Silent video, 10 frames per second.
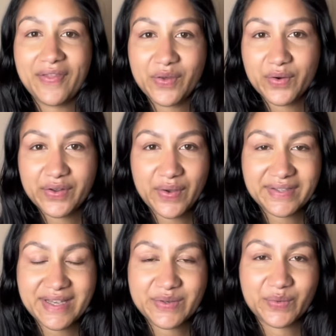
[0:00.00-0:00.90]
Whether you're a yoga
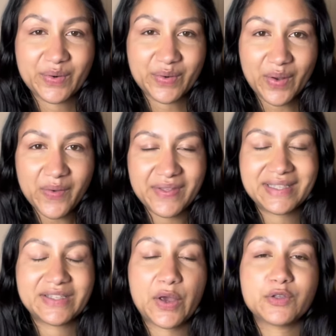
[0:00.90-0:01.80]
teacher or not,
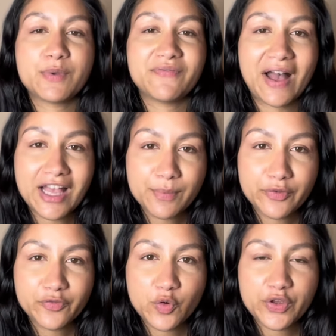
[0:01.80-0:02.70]
this is going to be valuable
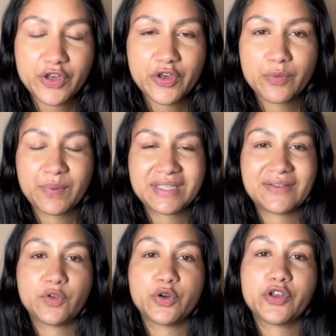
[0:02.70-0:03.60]
for you, because
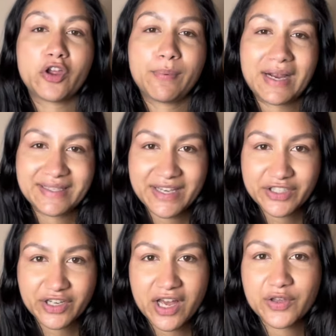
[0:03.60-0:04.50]
if you're a yoga
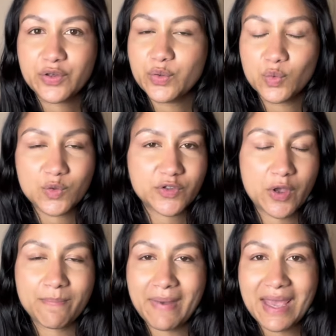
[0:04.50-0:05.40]
practitioner, you
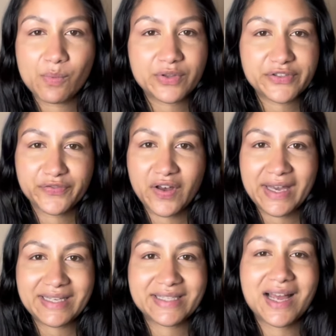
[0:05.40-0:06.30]
also may want to
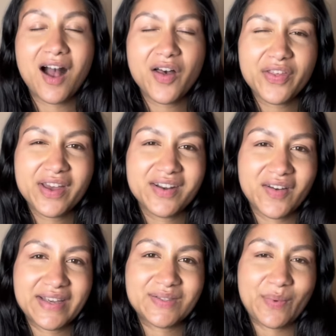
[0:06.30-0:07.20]
find other
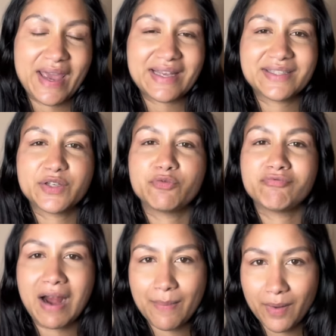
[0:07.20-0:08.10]
nice ways to
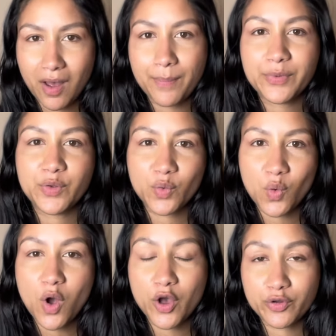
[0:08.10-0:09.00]
wrap up
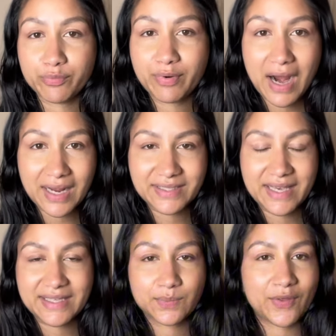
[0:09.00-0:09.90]
your own
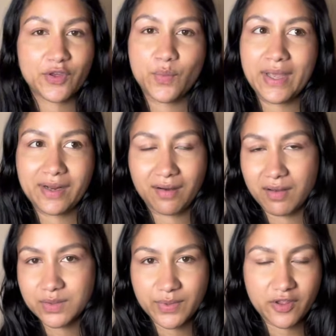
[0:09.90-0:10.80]
practice, whether you're in a
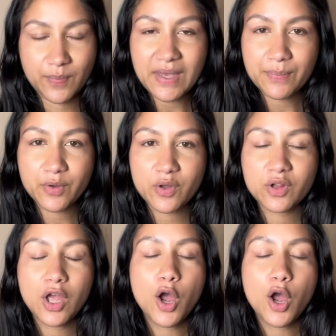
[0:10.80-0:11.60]
class with other people